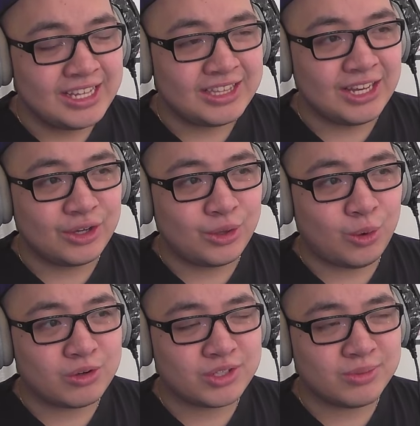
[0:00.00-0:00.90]
The
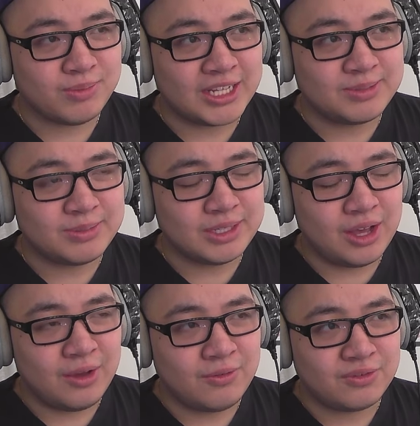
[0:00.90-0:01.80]
chorus reminds me
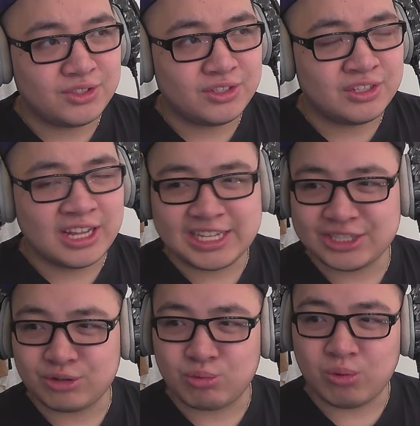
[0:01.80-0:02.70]
of
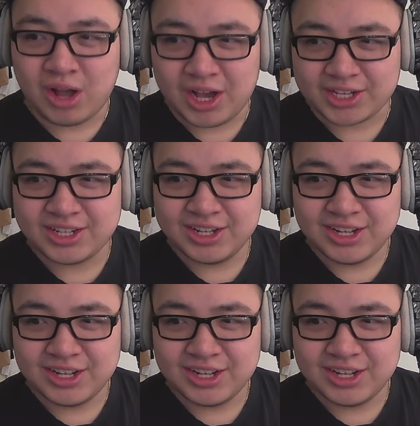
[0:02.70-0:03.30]
classic rock.